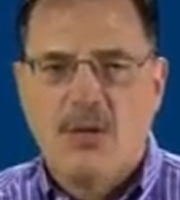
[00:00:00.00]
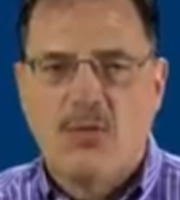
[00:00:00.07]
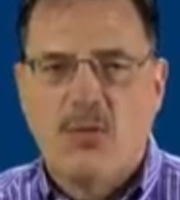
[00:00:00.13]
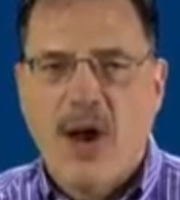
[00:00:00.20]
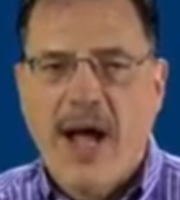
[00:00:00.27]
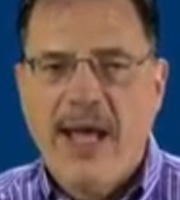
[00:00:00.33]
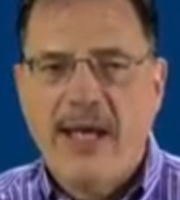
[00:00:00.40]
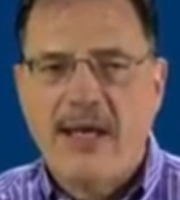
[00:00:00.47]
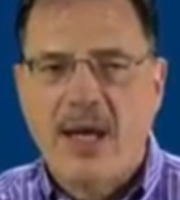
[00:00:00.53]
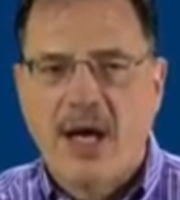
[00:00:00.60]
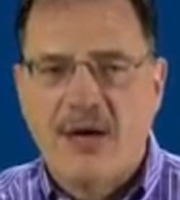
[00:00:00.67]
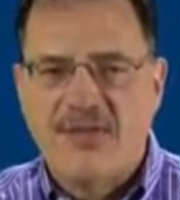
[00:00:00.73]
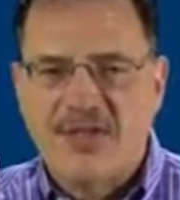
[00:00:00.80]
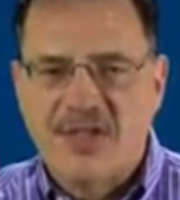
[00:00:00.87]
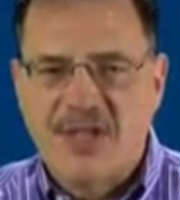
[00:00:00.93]
the right
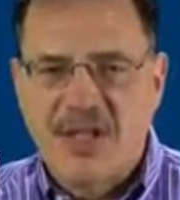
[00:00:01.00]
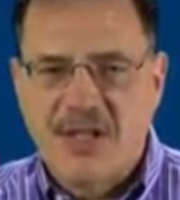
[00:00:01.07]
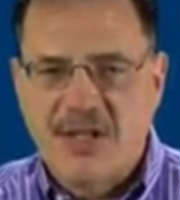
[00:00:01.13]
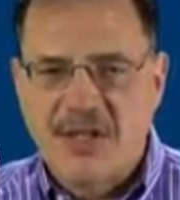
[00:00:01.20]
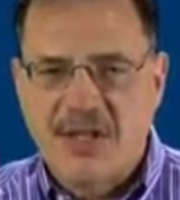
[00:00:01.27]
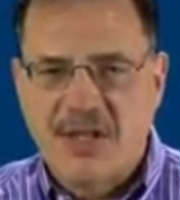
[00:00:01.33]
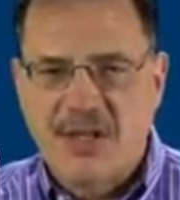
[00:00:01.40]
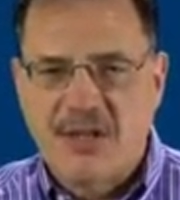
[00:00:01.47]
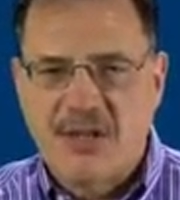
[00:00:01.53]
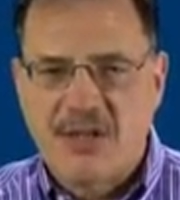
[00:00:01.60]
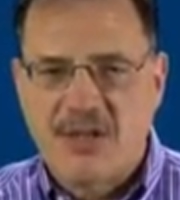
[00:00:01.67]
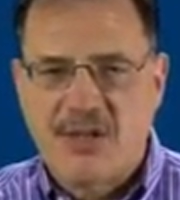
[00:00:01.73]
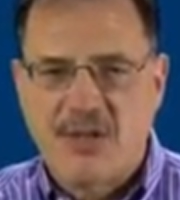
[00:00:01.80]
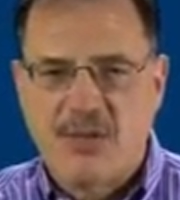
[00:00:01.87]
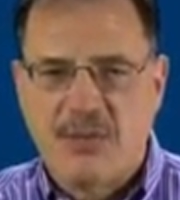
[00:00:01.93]
of
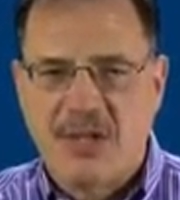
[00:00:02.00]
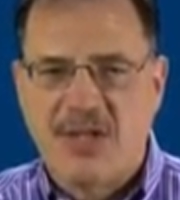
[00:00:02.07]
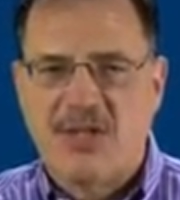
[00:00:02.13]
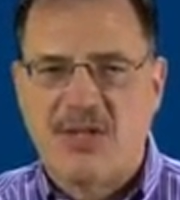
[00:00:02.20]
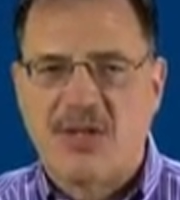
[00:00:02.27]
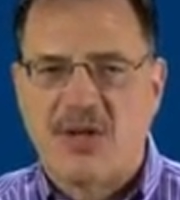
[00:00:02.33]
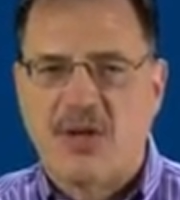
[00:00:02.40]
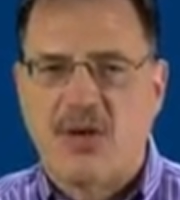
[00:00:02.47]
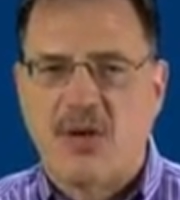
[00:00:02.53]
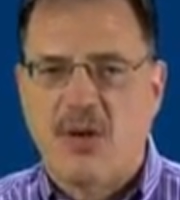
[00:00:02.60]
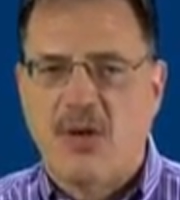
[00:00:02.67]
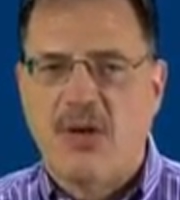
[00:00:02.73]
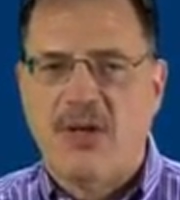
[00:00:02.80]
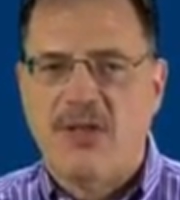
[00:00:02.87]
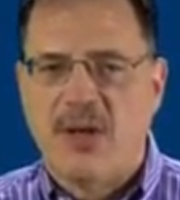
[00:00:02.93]
citizens to be
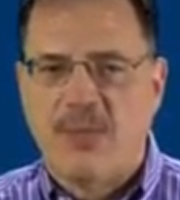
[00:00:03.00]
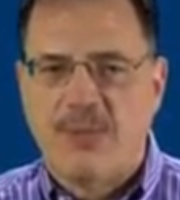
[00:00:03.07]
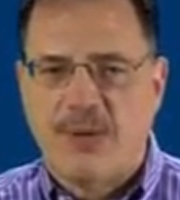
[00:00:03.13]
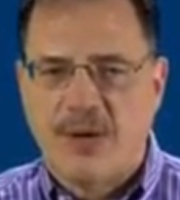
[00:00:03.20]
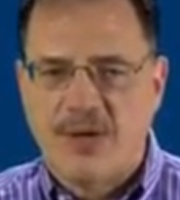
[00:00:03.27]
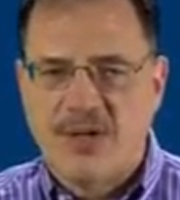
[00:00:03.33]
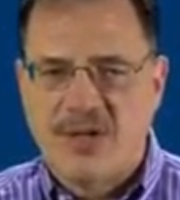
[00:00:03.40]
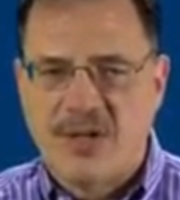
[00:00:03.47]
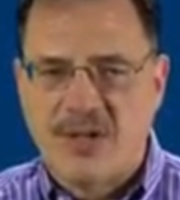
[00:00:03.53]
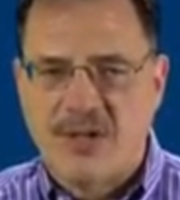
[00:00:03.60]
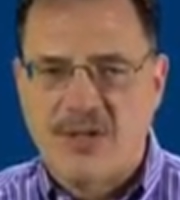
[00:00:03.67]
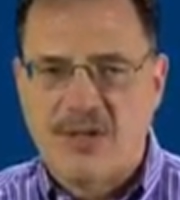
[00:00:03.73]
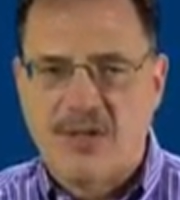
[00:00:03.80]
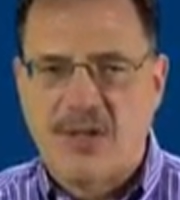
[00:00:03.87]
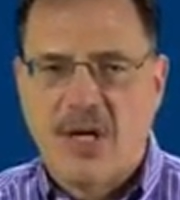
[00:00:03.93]
secure in their
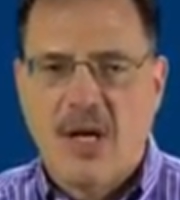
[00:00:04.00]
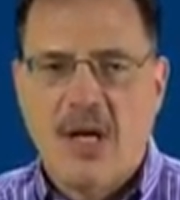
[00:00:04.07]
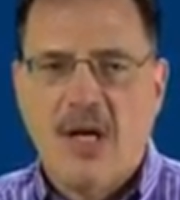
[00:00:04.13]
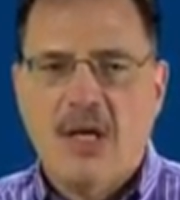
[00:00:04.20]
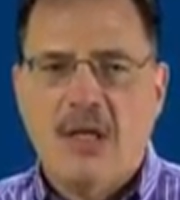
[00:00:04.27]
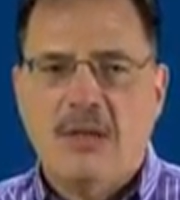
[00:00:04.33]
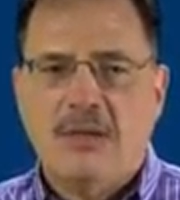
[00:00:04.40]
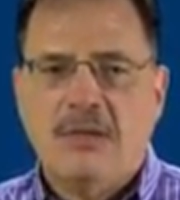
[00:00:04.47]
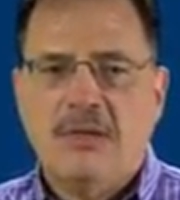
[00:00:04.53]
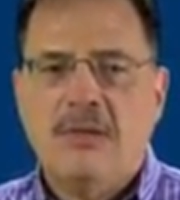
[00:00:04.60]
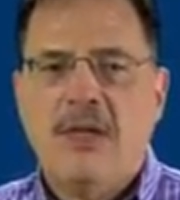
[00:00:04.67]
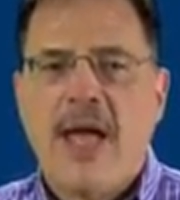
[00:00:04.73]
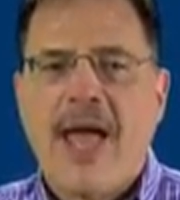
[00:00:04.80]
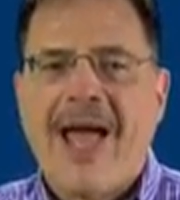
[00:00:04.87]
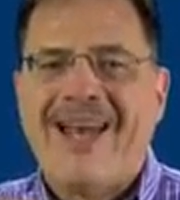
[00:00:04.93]
persons
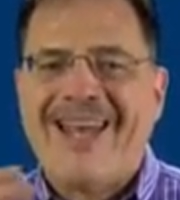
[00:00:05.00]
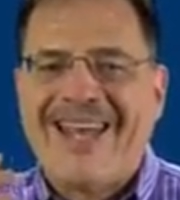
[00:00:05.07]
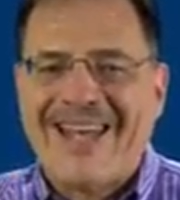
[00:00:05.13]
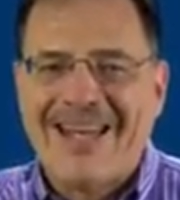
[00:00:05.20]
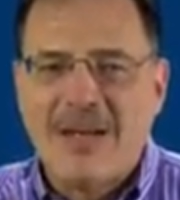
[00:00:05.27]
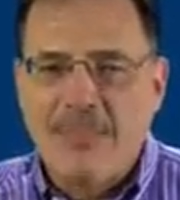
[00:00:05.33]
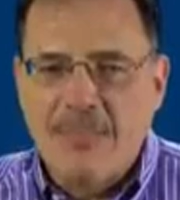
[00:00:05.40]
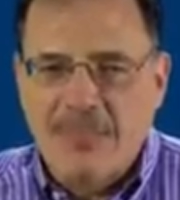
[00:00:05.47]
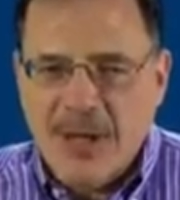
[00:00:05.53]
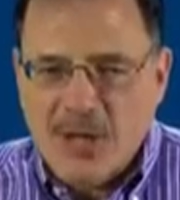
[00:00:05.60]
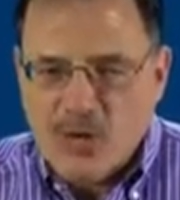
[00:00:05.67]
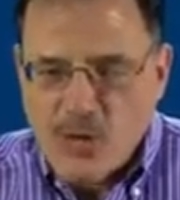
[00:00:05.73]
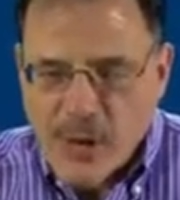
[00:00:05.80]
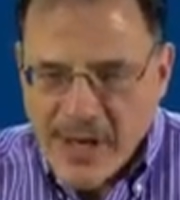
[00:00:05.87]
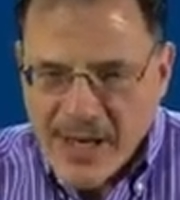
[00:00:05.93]
and be
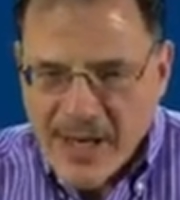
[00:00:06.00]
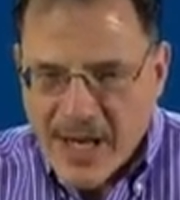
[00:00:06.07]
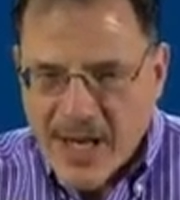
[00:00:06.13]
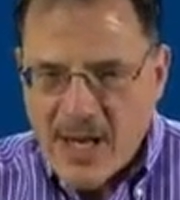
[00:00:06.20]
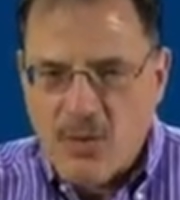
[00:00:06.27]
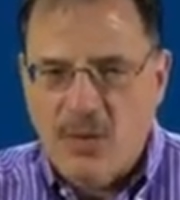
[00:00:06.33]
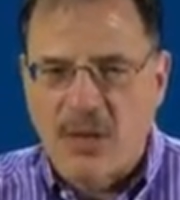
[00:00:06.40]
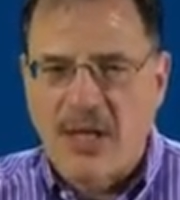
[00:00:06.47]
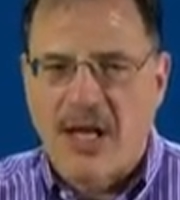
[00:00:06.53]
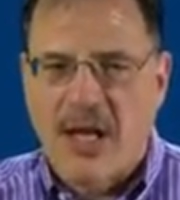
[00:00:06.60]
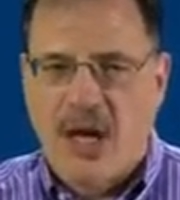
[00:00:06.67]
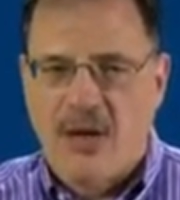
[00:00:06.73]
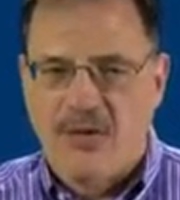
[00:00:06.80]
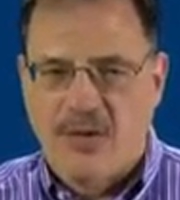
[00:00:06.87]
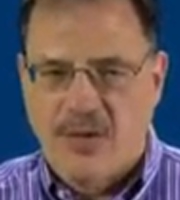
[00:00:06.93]
treated equally
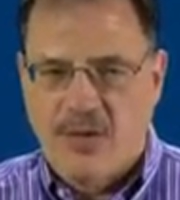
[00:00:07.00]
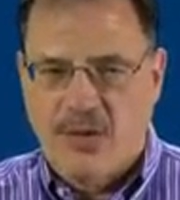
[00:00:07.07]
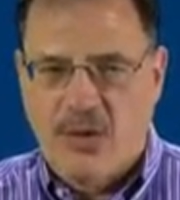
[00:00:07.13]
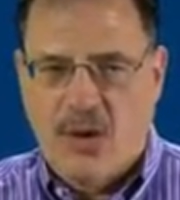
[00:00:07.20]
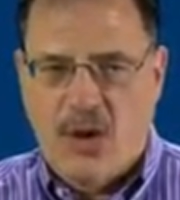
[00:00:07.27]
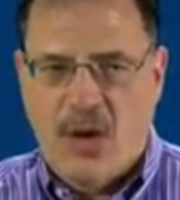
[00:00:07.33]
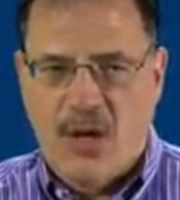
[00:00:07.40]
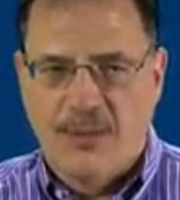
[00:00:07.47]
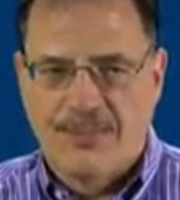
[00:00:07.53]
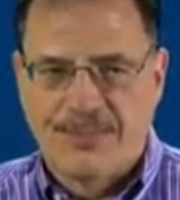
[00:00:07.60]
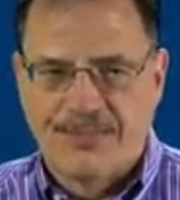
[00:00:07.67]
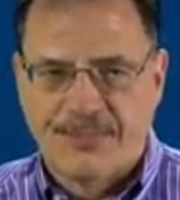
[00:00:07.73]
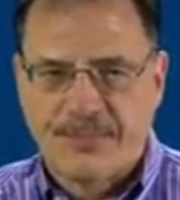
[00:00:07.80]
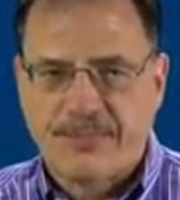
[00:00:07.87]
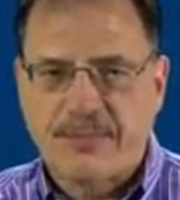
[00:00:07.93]
under the law,
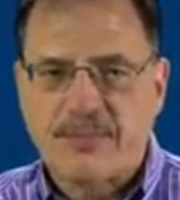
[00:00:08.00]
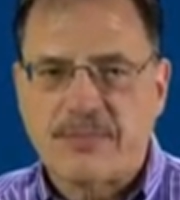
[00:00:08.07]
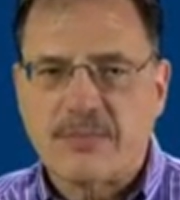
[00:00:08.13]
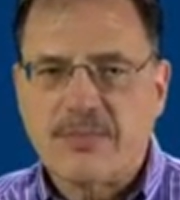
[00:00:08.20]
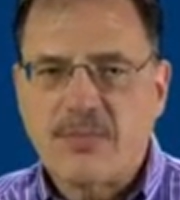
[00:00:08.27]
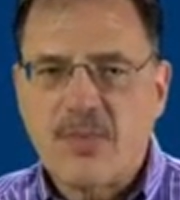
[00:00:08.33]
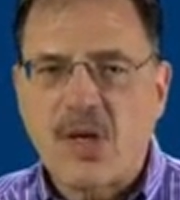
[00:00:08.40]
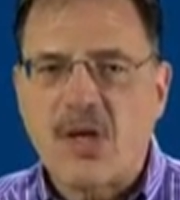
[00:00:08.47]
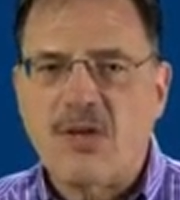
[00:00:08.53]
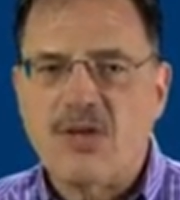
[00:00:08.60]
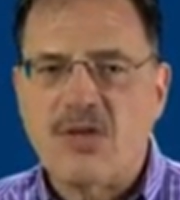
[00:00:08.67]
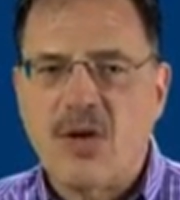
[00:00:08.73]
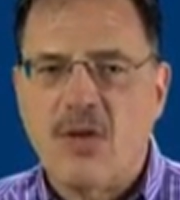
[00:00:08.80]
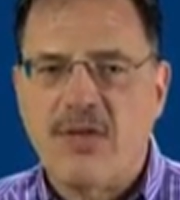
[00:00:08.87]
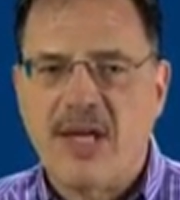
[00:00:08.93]

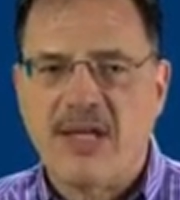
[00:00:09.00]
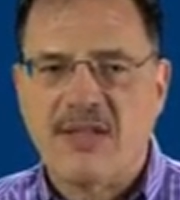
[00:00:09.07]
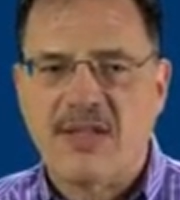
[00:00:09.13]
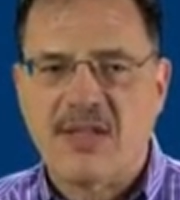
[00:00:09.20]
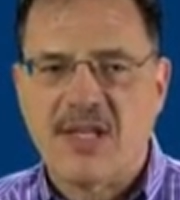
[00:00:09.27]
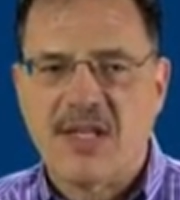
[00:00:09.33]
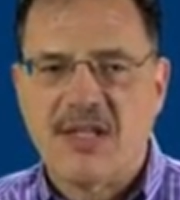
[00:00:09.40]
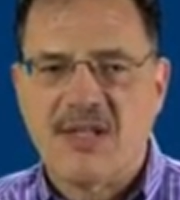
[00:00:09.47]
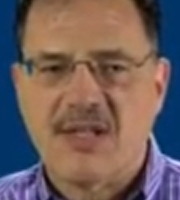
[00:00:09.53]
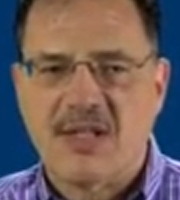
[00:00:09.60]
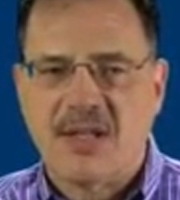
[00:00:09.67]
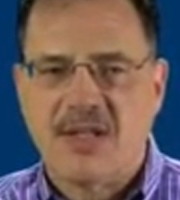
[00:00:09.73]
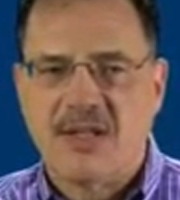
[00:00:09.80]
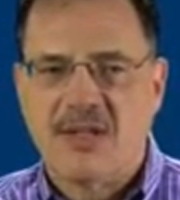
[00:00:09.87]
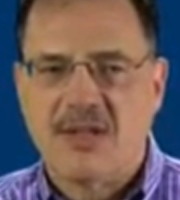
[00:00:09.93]
so that
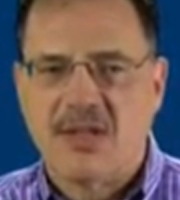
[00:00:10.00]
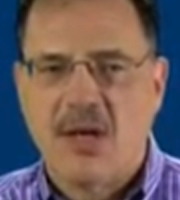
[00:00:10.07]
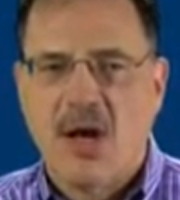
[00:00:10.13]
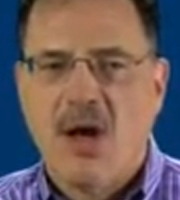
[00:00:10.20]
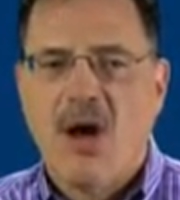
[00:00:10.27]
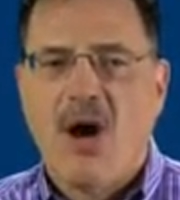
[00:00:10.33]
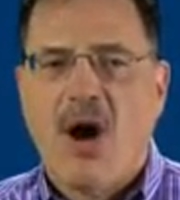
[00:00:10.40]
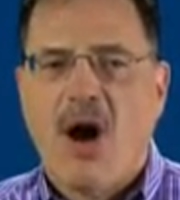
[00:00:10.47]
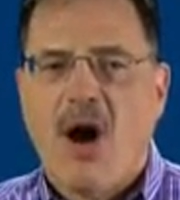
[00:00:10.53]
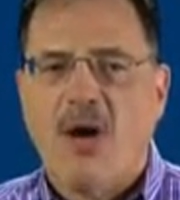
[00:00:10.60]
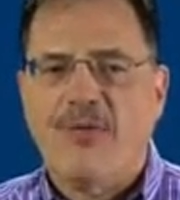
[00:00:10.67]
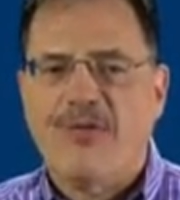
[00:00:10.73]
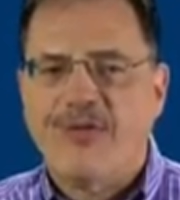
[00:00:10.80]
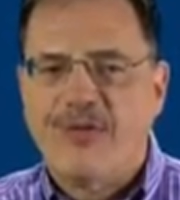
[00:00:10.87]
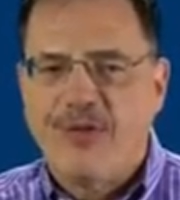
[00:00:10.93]
citizens are
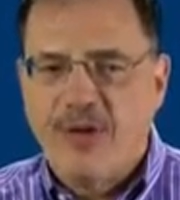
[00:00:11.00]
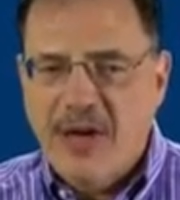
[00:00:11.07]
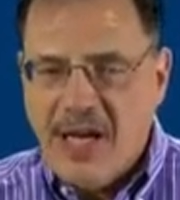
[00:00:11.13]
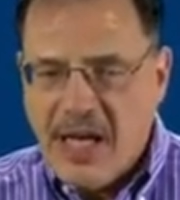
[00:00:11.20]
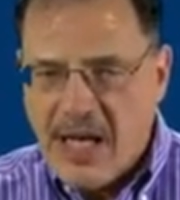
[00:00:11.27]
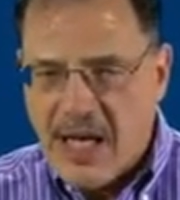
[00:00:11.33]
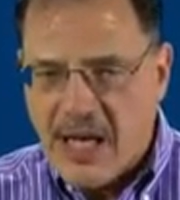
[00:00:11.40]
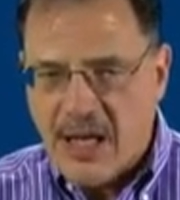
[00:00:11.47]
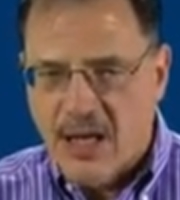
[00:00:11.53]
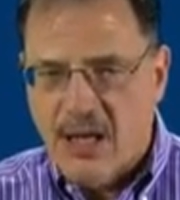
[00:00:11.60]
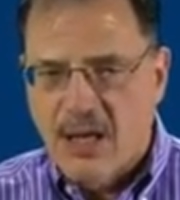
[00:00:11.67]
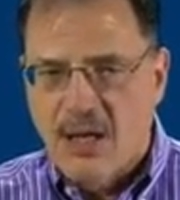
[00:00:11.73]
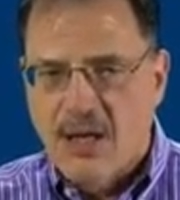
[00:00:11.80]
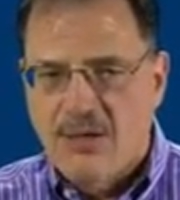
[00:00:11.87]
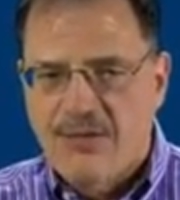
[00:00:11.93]
free
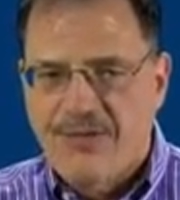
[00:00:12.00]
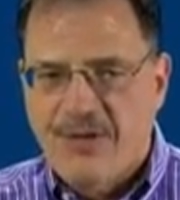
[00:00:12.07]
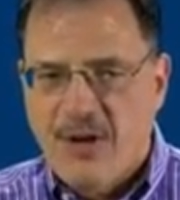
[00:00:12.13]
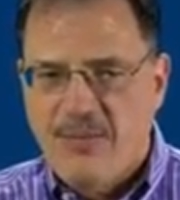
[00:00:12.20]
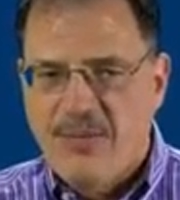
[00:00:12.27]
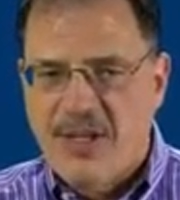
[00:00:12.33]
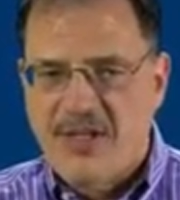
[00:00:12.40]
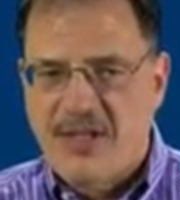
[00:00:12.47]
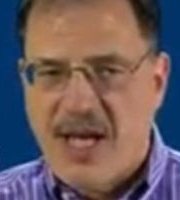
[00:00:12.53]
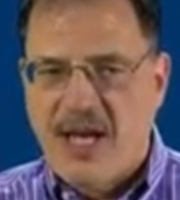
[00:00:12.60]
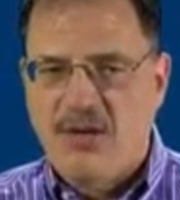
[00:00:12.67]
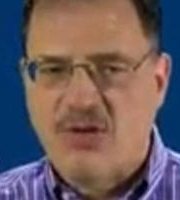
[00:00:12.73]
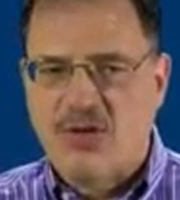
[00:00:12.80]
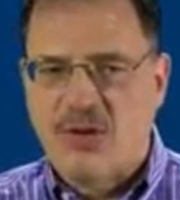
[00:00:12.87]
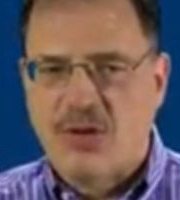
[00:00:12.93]
from the
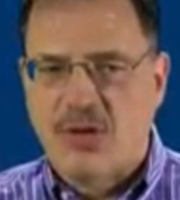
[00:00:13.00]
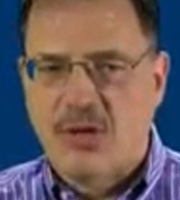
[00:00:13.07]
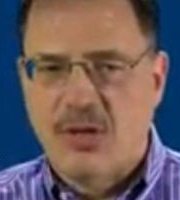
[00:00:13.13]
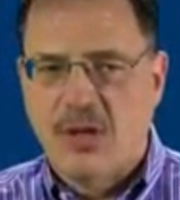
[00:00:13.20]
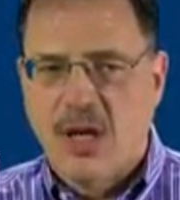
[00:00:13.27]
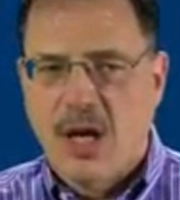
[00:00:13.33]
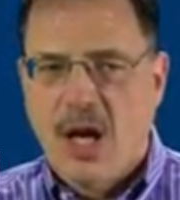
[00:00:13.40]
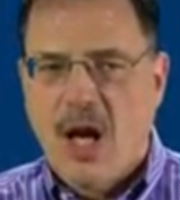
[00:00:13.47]
danger